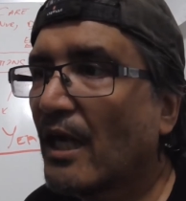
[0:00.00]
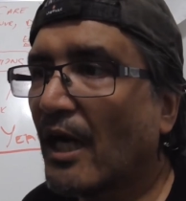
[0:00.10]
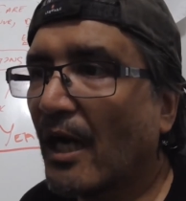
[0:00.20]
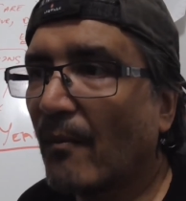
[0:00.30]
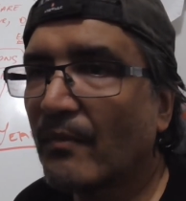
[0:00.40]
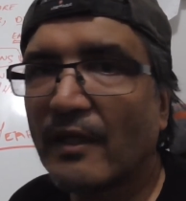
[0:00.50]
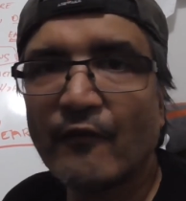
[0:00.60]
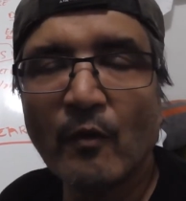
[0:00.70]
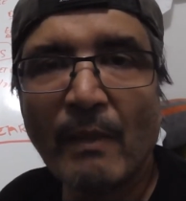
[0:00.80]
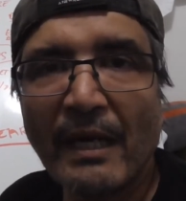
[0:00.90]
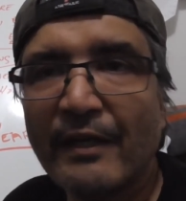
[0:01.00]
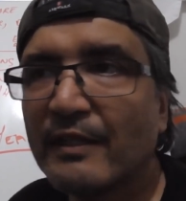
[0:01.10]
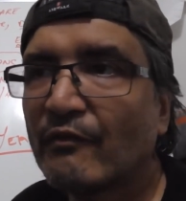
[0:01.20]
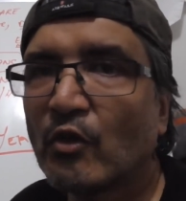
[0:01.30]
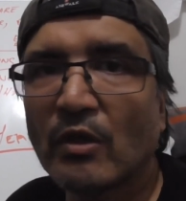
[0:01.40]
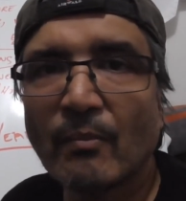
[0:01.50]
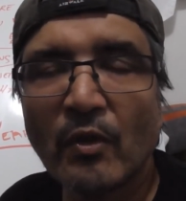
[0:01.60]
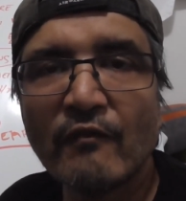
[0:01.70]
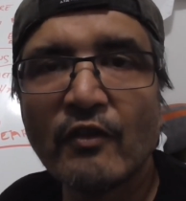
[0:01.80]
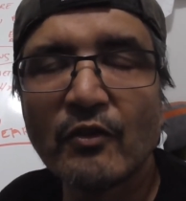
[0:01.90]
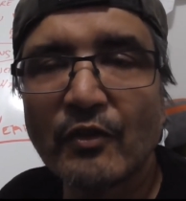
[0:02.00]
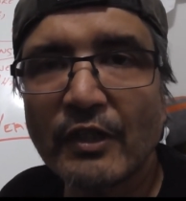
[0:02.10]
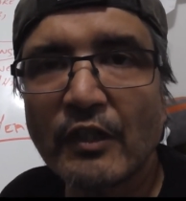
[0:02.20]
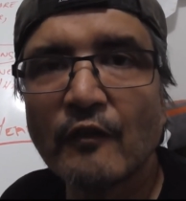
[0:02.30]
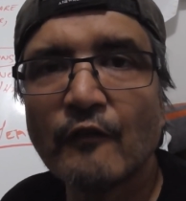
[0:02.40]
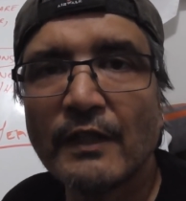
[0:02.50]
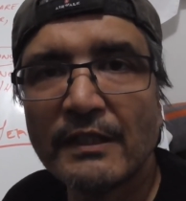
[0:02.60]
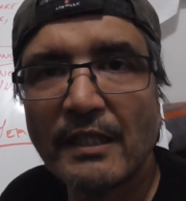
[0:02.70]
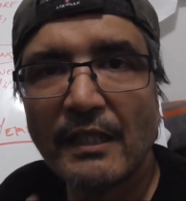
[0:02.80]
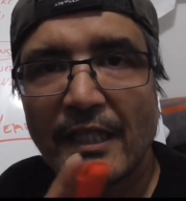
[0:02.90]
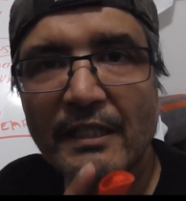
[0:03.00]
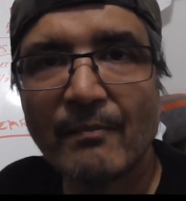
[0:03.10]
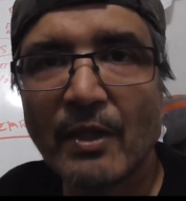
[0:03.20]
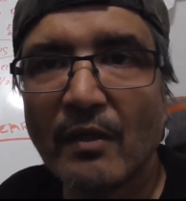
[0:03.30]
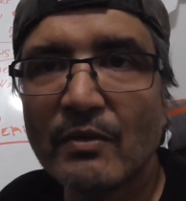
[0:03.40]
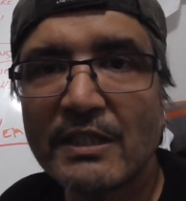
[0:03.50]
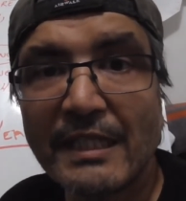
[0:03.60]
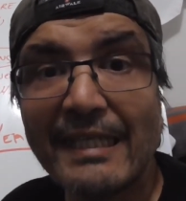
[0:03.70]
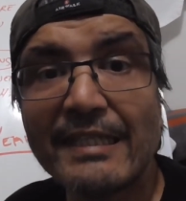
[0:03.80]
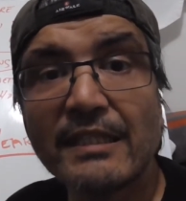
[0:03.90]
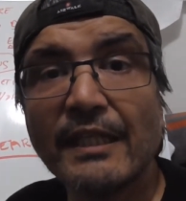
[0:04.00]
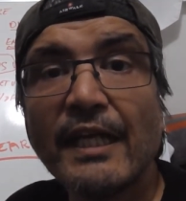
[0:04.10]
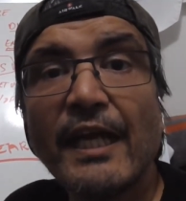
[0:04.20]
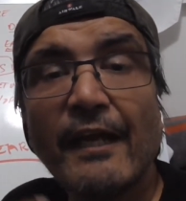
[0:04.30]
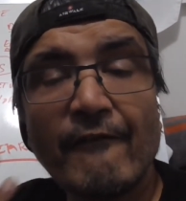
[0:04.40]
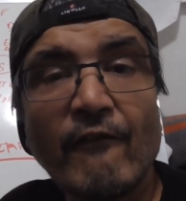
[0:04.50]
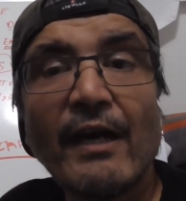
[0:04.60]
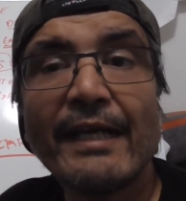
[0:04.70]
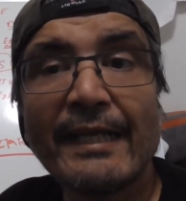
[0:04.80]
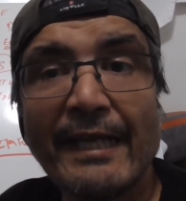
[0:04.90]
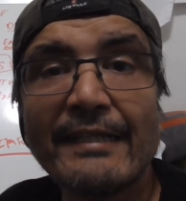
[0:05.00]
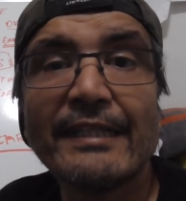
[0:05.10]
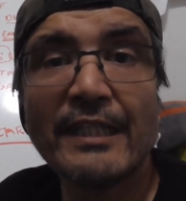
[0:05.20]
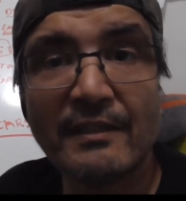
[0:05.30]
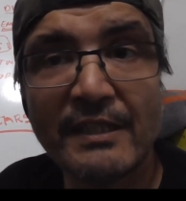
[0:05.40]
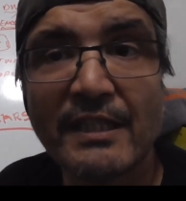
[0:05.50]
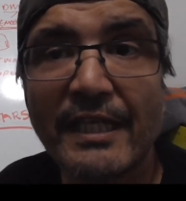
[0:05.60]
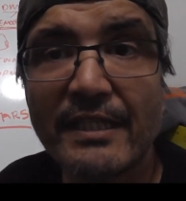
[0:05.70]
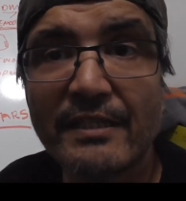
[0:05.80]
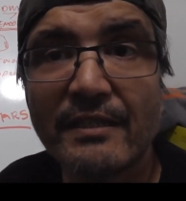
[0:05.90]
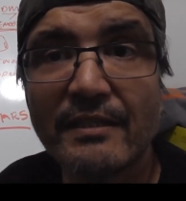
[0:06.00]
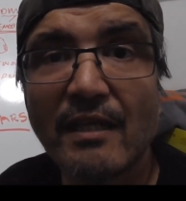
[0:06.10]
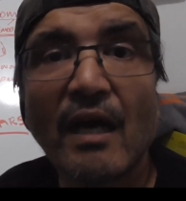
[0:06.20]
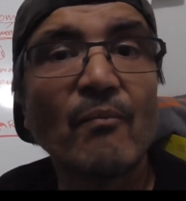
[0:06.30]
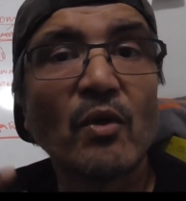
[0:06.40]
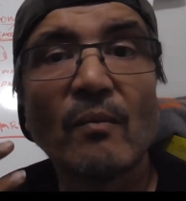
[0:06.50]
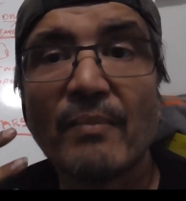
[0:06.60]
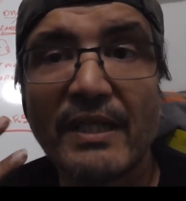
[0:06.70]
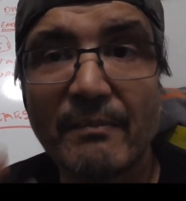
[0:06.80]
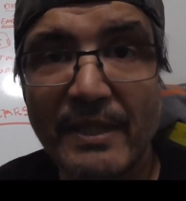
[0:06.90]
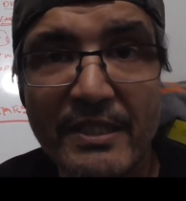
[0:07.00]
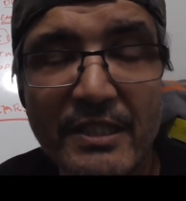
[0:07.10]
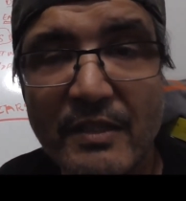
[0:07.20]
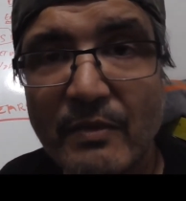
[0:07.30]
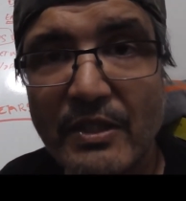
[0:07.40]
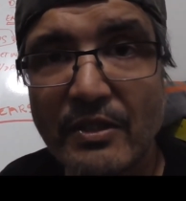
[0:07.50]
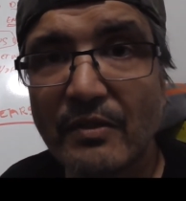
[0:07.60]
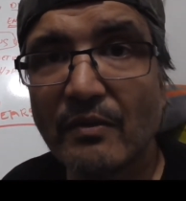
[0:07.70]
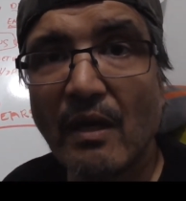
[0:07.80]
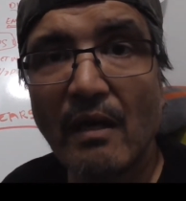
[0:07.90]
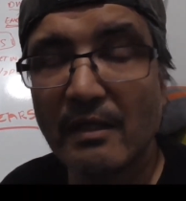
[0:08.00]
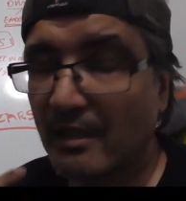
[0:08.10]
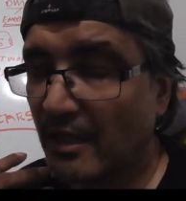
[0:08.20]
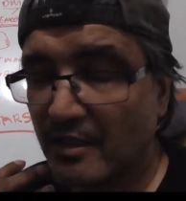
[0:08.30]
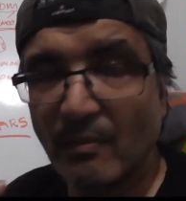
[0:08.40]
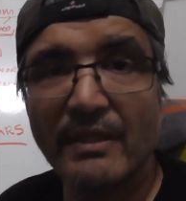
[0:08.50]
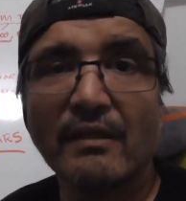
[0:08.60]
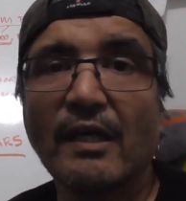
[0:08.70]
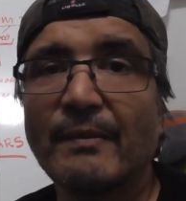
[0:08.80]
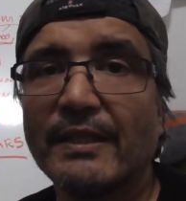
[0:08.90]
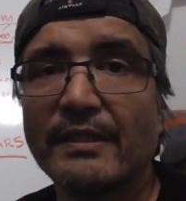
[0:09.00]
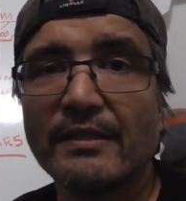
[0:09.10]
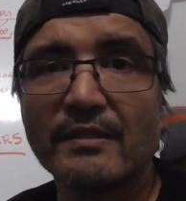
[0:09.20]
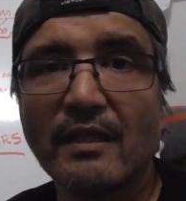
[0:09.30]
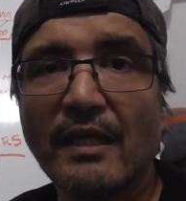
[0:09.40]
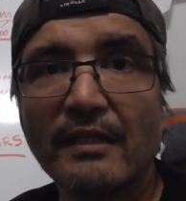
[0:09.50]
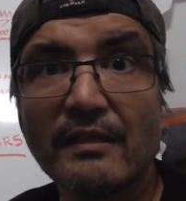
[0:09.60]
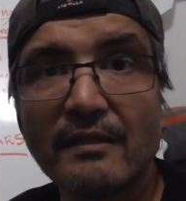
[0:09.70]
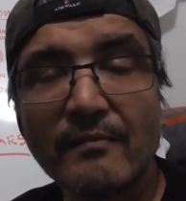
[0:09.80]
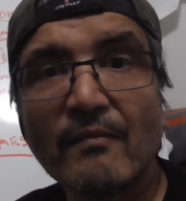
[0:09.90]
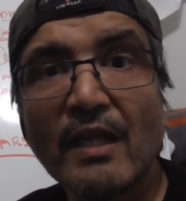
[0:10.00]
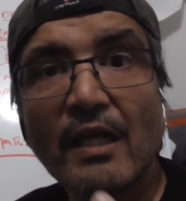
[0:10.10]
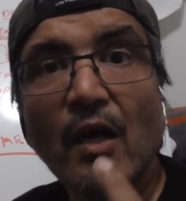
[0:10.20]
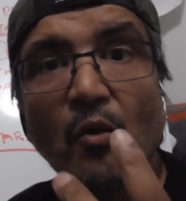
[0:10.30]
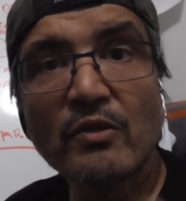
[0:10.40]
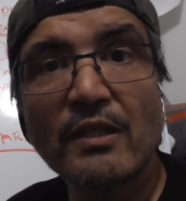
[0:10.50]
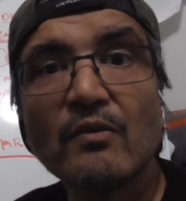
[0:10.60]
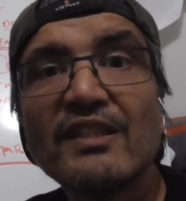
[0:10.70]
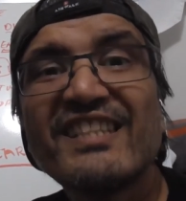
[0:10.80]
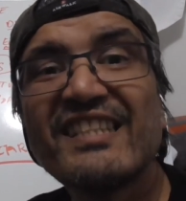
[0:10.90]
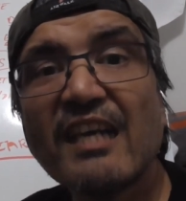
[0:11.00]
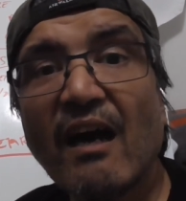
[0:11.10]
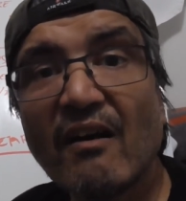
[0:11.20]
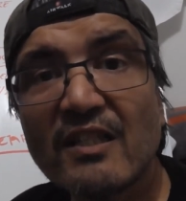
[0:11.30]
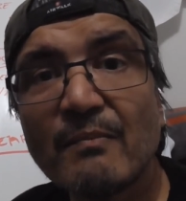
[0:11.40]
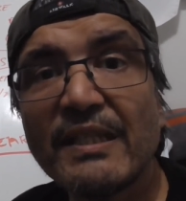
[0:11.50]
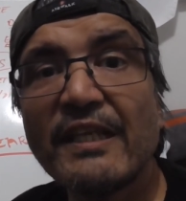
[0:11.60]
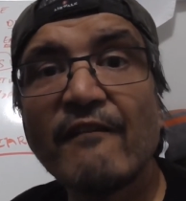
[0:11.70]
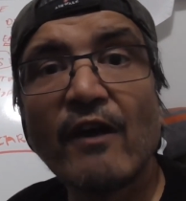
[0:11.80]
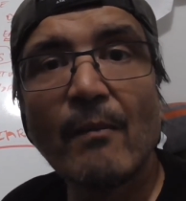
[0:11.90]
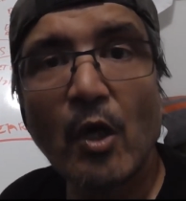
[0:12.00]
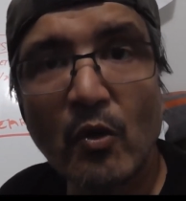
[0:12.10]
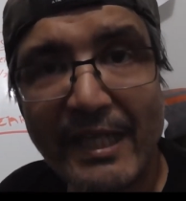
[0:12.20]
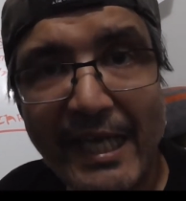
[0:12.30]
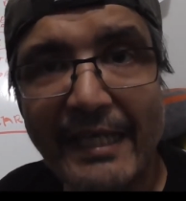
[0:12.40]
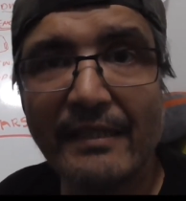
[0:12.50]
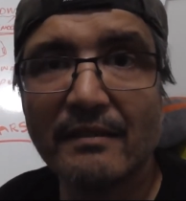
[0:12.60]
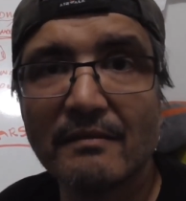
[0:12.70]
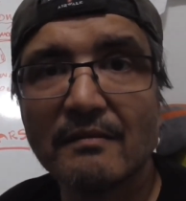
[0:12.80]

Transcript: Um, if you're married, if you've got a boyfriend or a girlfriend, let them know. Say, listen, if I get irritated, I'm not being pissy with you. It's my diabetes. And also ask me if I'm okay.